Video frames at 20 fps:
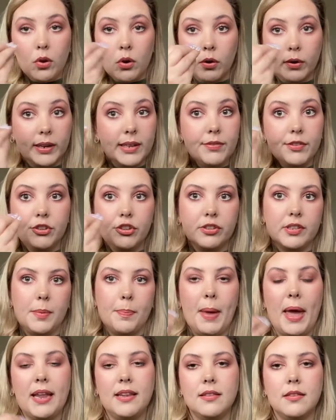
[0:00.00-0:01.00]
or even just a
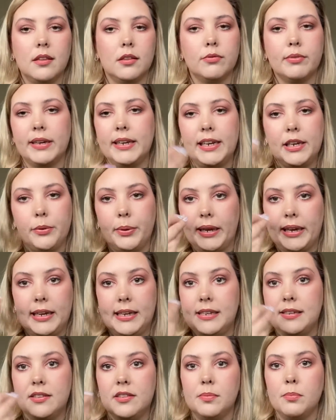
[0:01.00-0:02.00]
pencil really
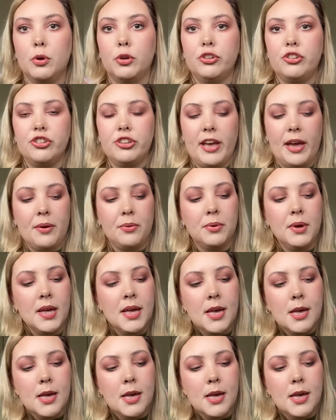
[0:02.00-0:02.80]
quickly smudged out,